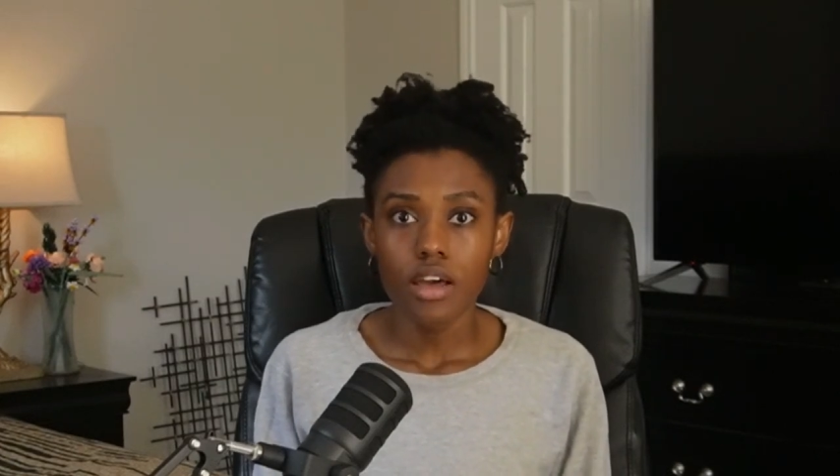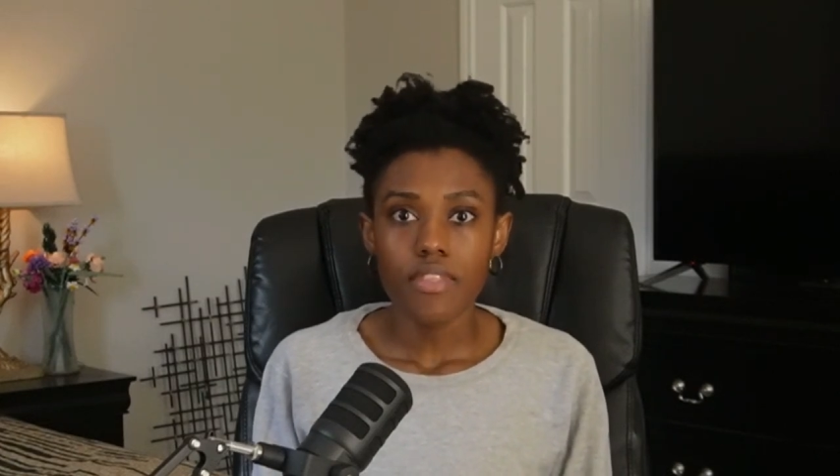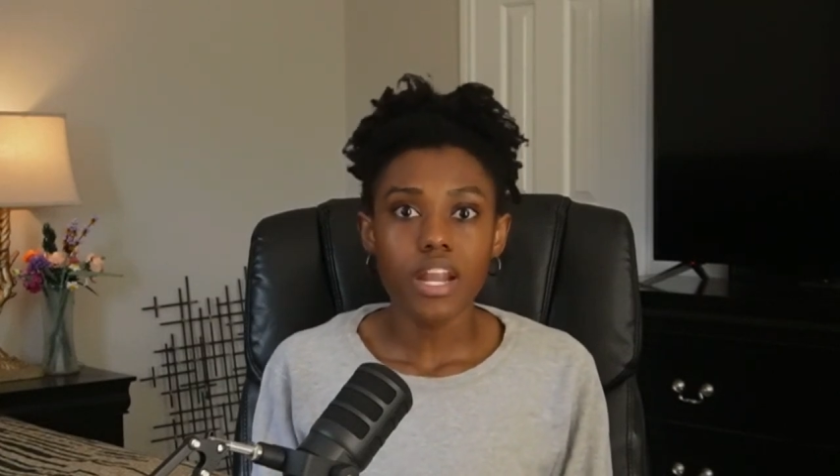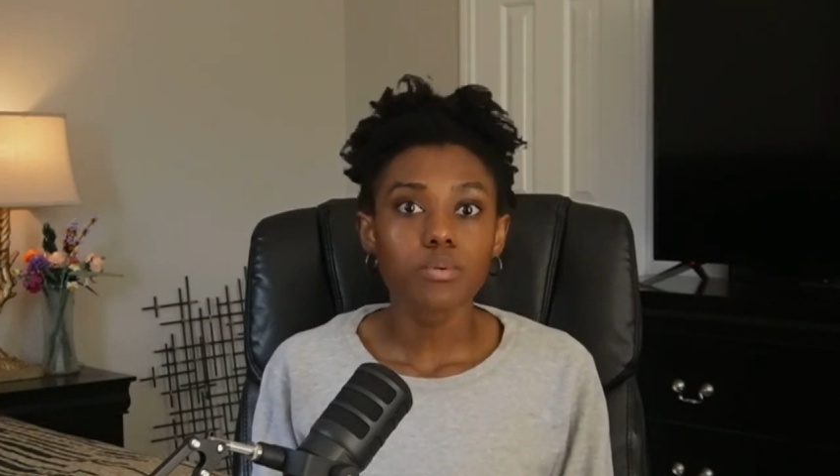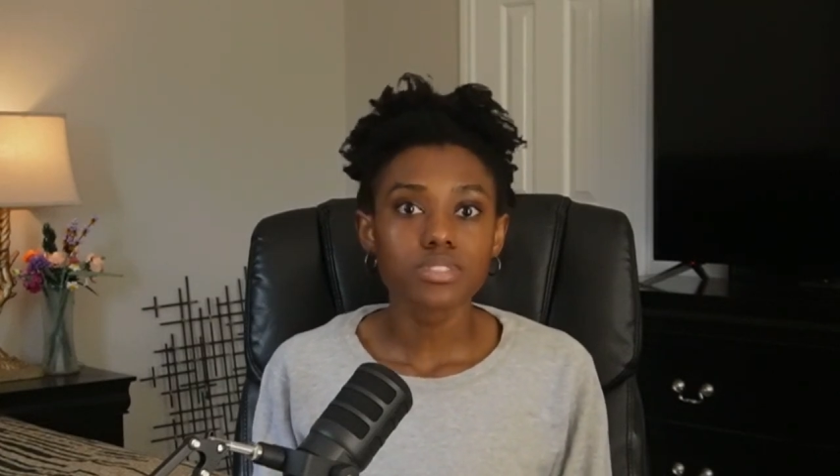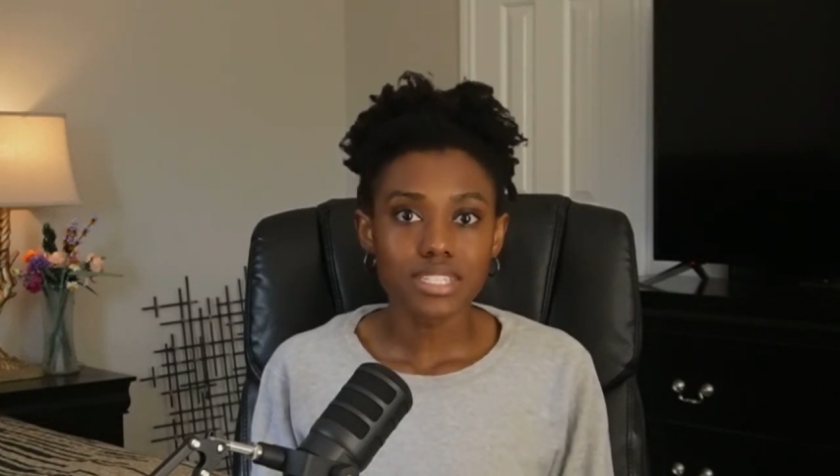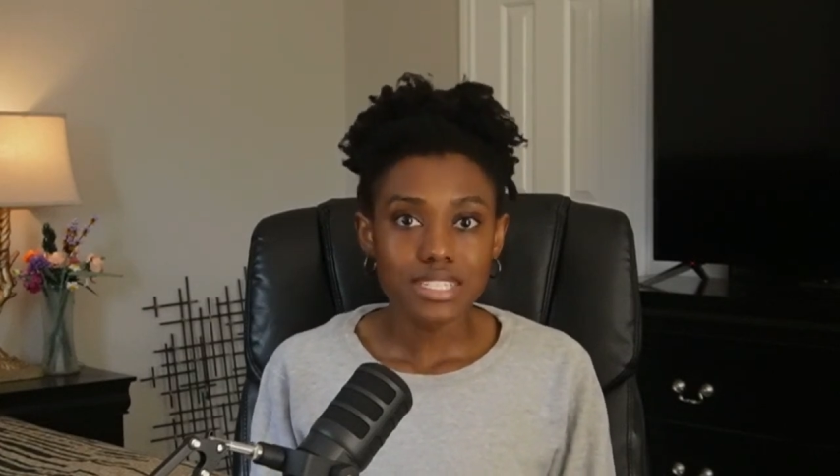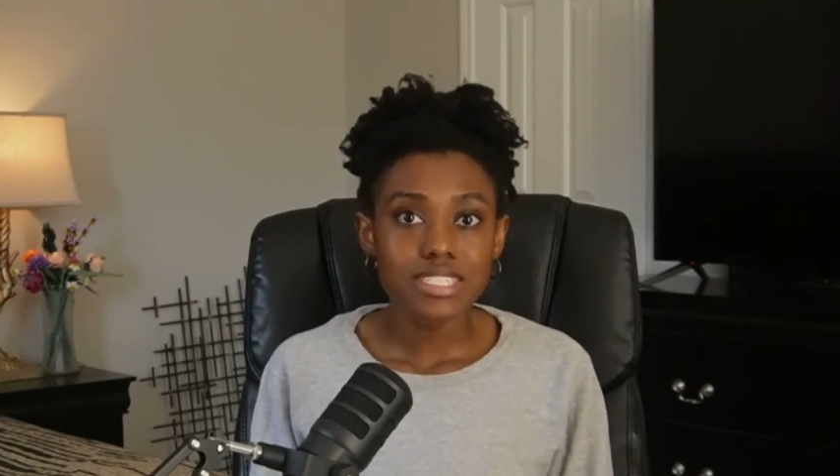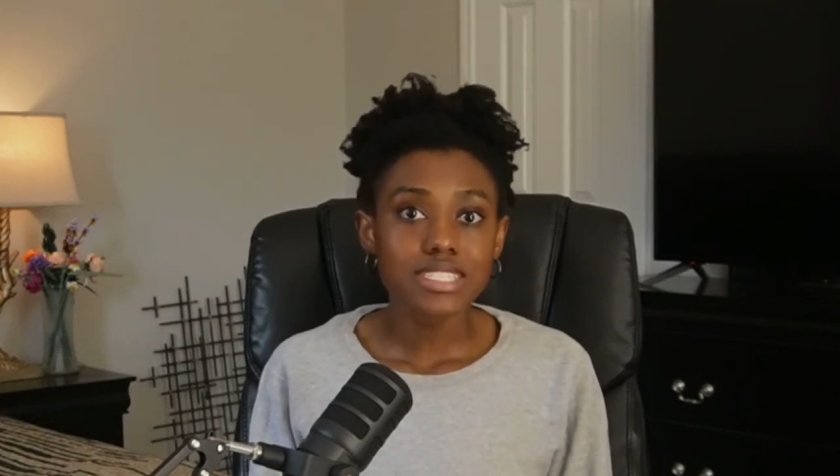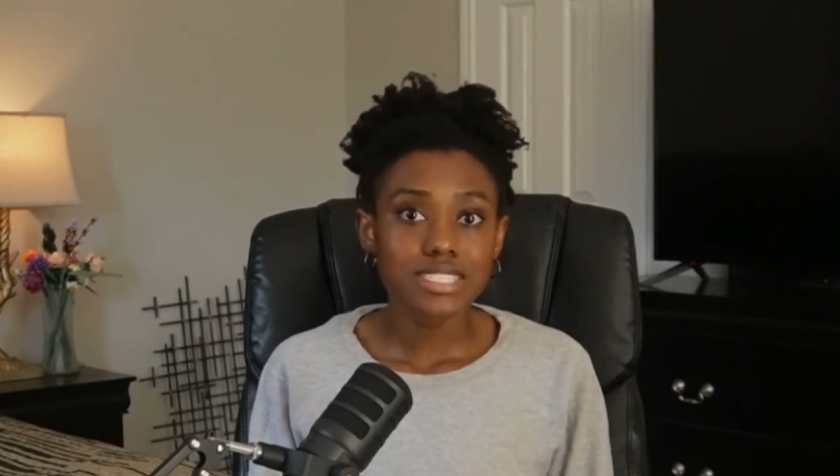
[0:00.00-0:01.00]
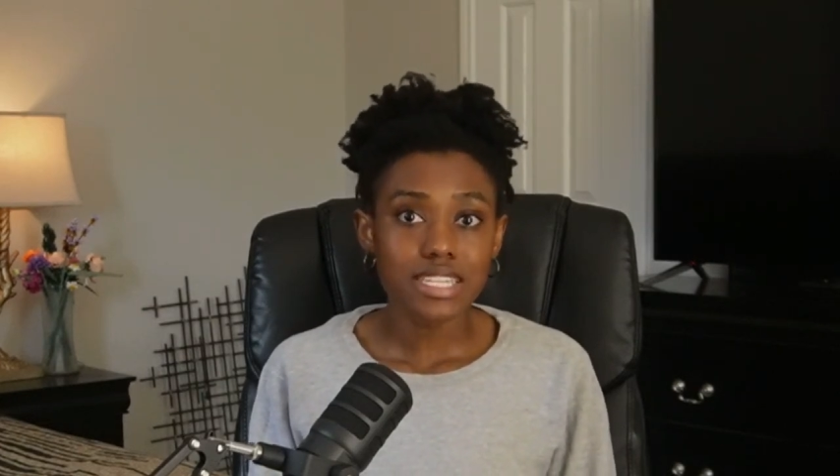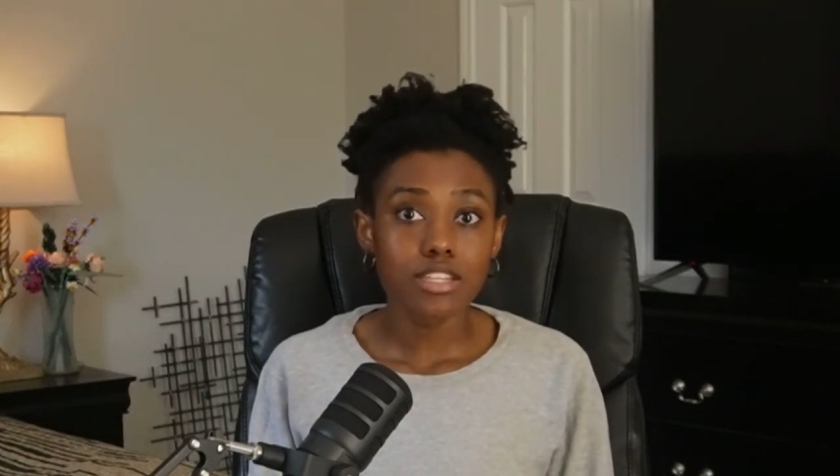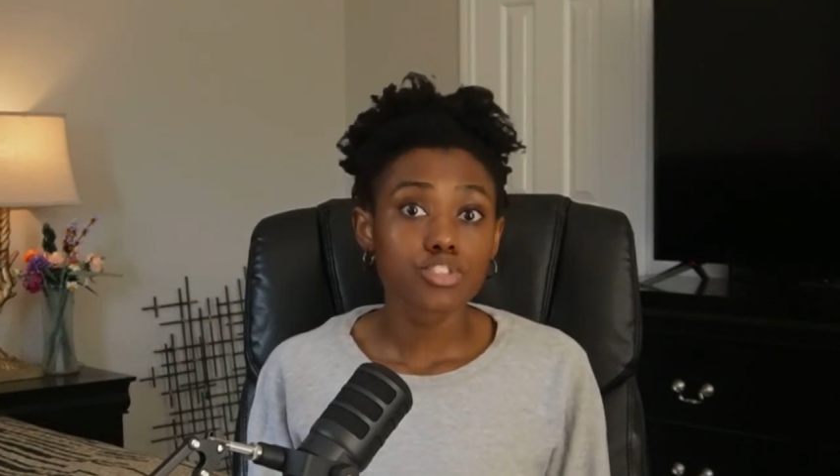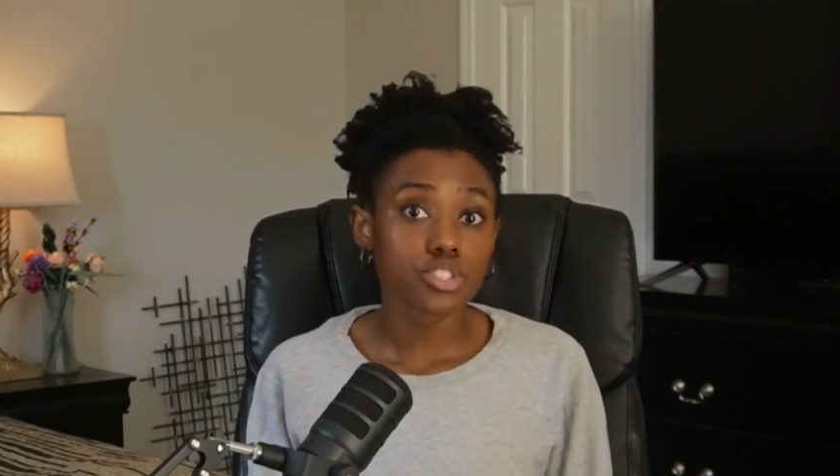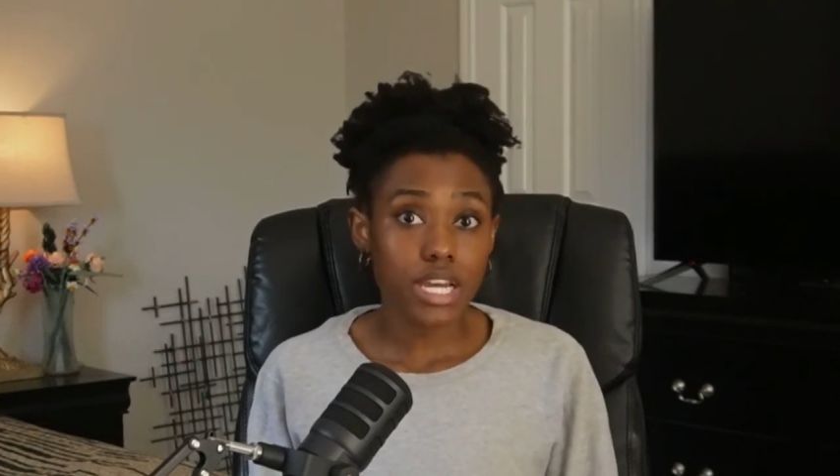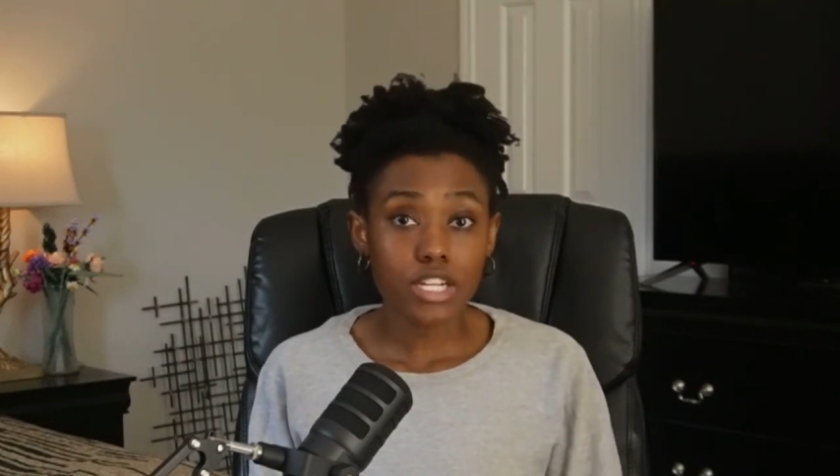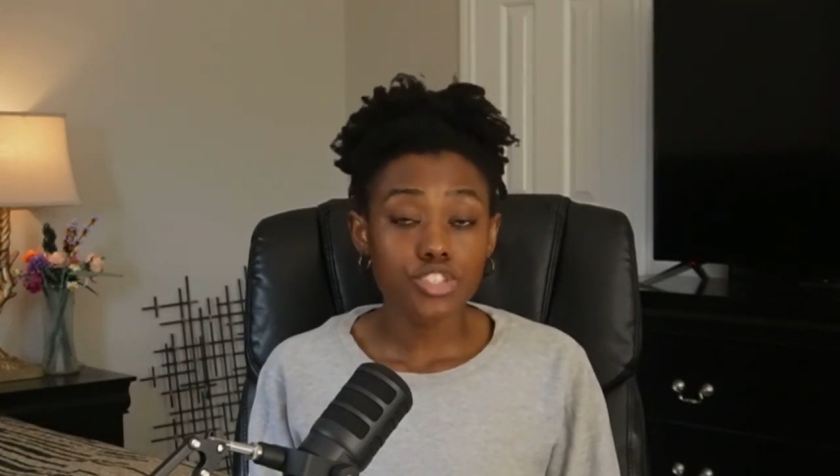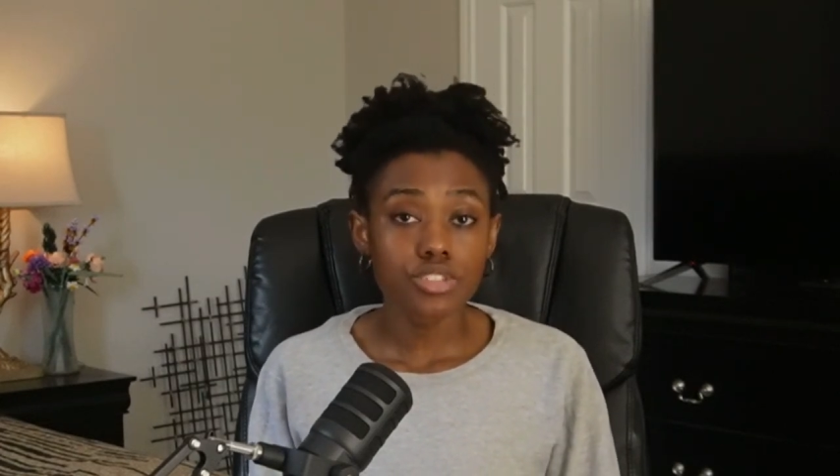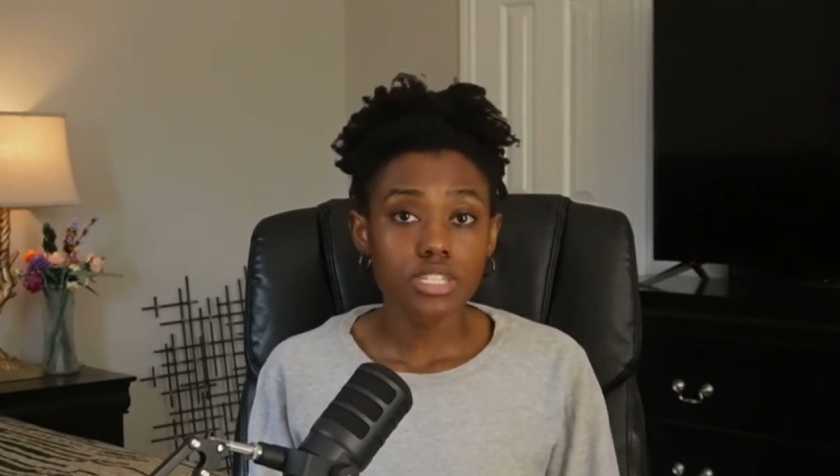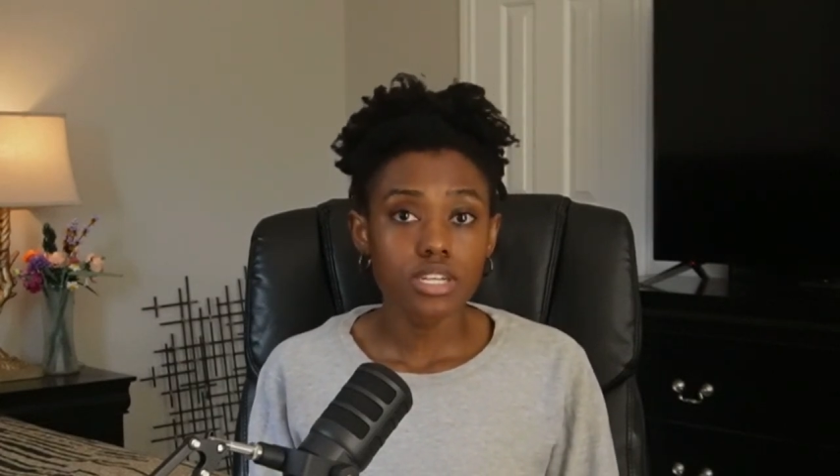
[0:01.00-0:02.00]
that it was easy to see the
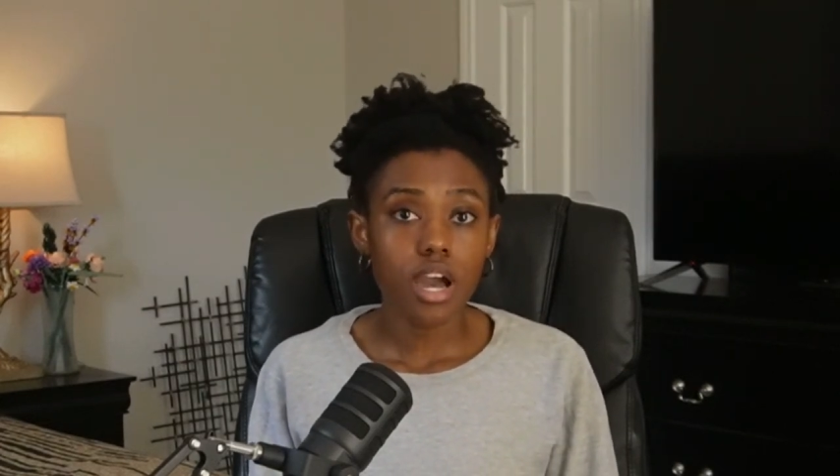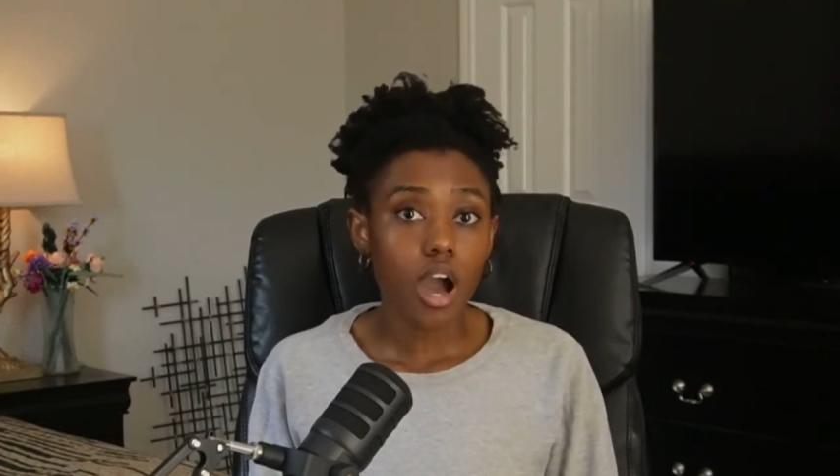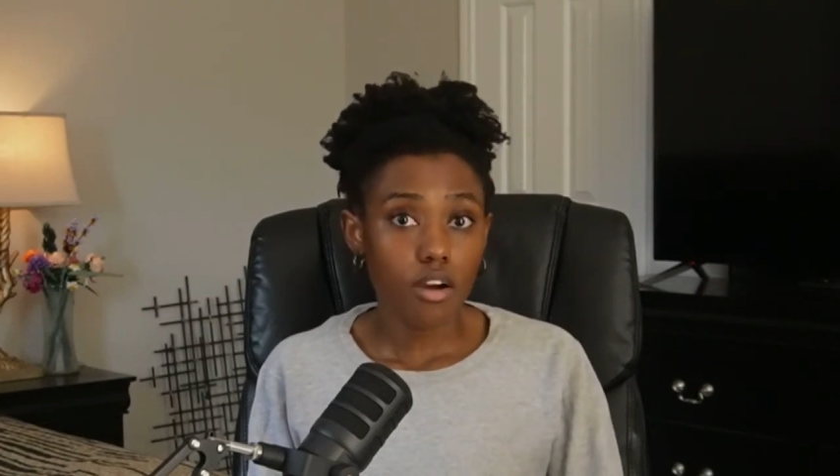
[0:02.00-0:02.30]
trajectory